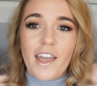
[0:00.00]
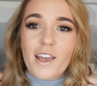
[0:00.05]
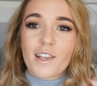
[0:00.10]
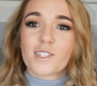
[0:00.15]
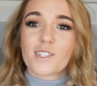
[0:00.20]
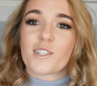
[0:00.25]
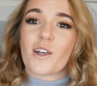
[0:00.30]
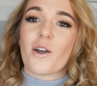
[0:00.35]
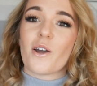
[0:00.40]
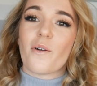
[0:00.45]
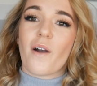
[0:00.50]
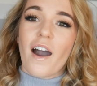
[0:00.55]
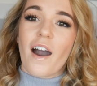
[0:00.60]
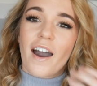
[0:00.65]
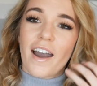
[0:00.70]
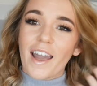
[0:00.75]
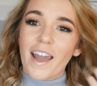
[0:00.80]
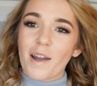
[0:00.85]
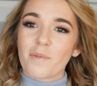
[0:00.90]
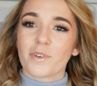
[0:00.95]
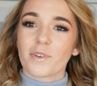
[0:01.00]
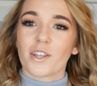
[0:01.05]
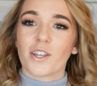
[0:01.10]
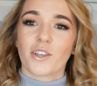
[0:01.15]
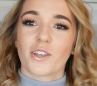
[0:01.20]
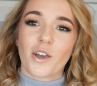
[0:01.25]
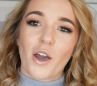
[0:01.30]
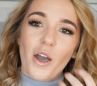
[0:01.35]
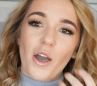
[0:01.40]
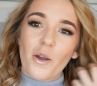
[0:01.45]
So I am gonna
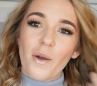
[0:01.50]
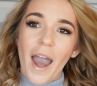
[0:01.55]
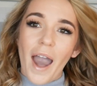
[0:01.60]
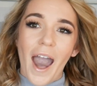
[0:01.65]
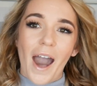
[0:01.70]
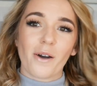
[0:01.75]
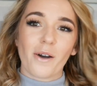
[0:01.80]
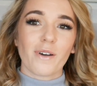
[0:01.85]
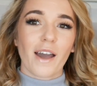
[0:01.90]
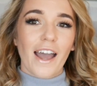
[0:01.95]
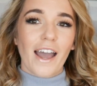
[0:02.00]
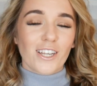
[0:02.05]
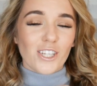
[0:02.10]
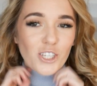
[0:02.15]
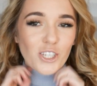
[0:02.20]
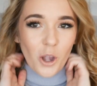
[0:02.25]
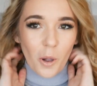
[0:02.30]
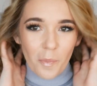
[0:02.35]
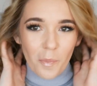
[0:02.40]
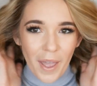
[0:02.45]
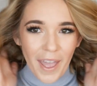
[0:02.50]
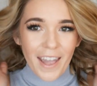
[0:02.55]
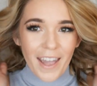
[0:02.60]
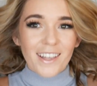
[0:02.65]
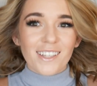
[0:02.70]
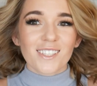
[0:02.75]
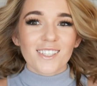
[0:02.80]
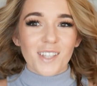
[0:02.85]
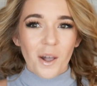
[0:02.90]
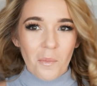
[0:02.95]
go out
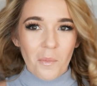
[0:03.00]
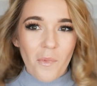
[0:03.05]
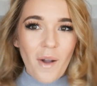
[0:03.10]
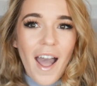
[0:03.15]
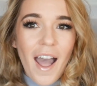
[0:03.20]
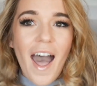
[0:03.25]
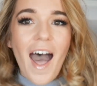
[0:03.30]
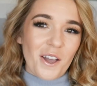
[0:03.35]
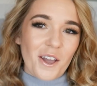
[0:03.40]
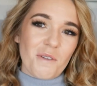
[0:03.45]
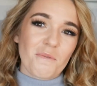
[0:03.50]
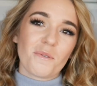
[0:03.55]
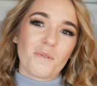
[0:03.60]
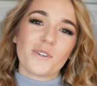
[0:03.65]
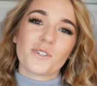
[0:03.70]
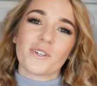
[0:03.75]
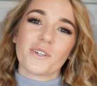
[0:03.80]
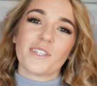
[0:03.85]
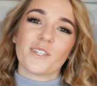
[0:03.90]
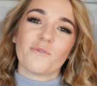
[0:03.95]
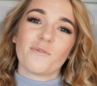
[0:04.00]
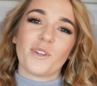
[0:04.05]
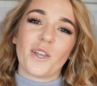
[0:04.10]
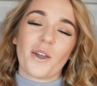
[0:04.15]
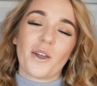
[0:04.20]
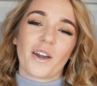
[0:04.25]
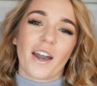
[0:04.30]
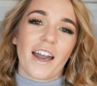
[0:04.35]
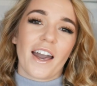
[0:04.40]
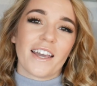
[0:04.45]
shopping somewhere. I hope you enjoyed this
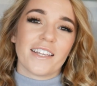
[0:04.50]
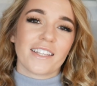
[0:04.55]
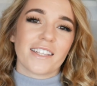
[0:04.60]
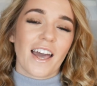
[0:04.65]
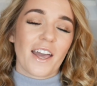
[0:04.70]
video, guys.